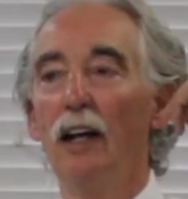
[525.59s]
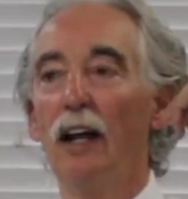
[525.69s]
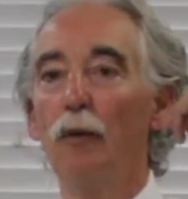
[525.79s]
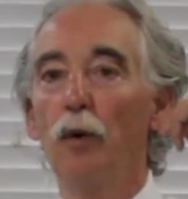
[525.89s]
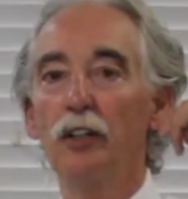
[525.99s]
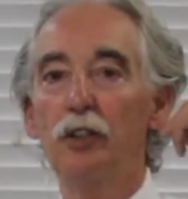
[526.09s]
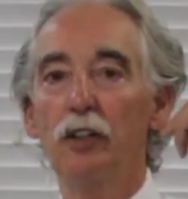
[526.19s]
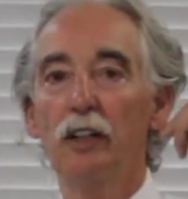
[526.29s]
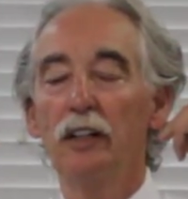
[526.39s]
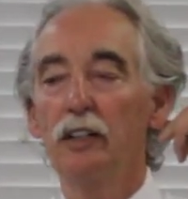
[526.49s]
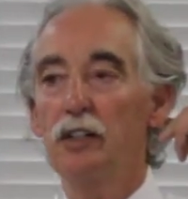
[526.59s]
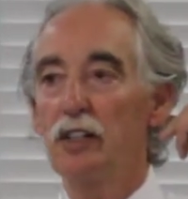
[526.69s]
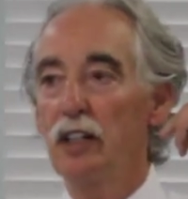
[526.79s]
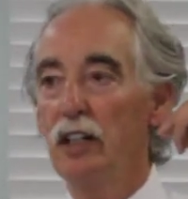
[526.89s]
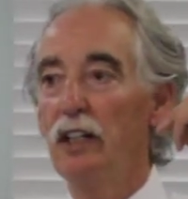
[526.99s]
And what you're going to
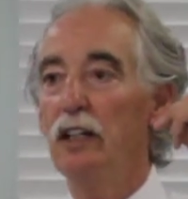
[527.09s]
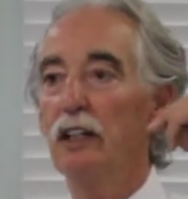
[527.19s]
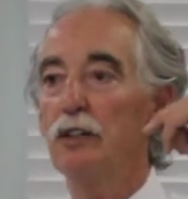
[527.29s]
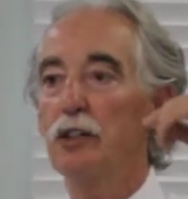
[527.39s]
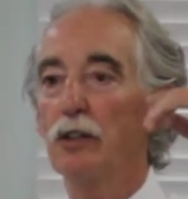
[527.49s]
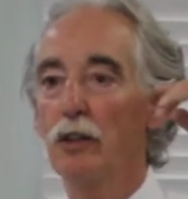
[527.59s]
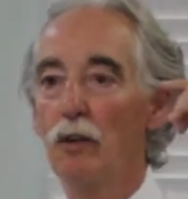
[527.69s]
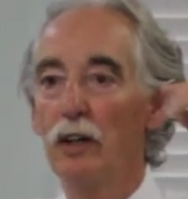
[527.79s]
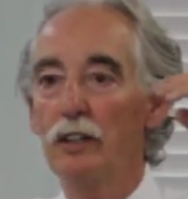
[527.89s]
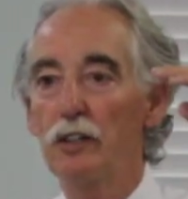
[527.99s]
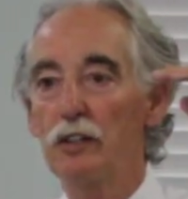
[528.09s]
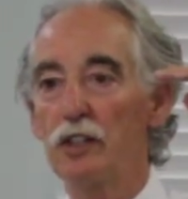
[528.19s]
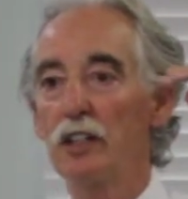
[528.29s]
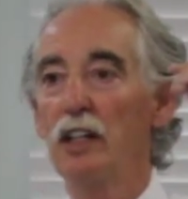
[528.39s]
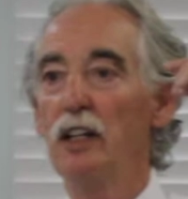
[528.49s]
see is you're going to
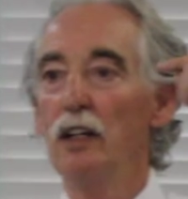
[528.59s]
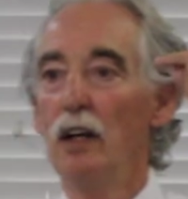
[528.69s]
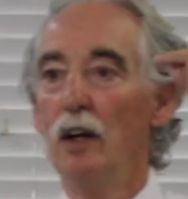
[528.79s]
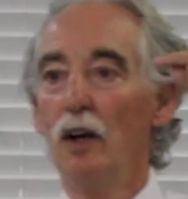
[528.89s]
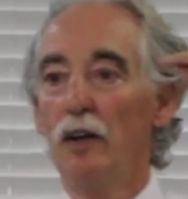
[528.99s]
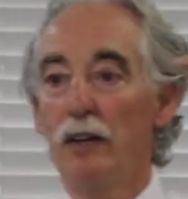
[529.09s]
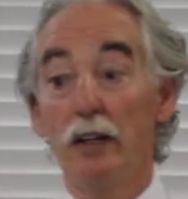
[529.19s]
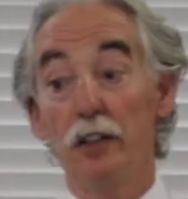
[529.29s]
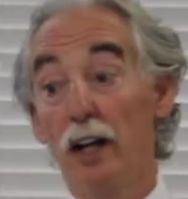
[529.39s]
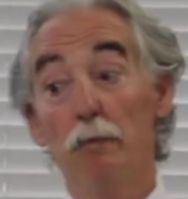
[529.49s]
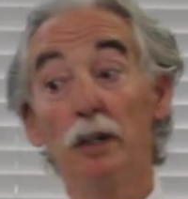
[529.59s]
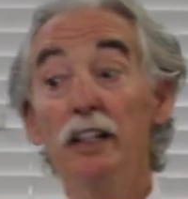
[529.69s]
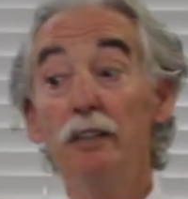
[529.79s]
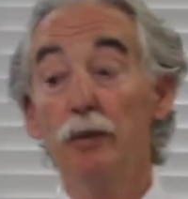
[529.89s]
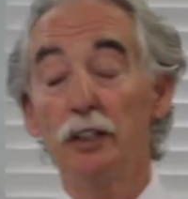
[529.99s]
see, and you got to
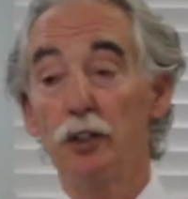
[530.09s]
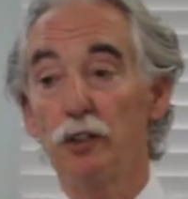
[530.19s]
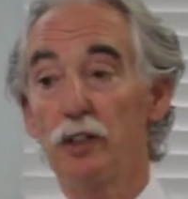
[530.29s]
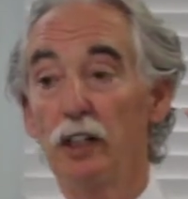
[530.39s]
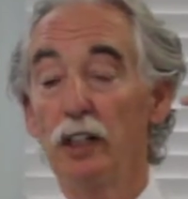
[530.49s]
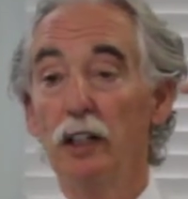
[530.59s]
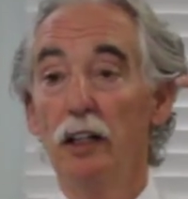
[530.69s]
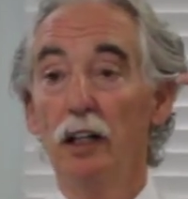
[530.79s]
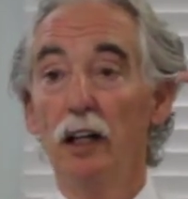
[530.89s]
believe what you see,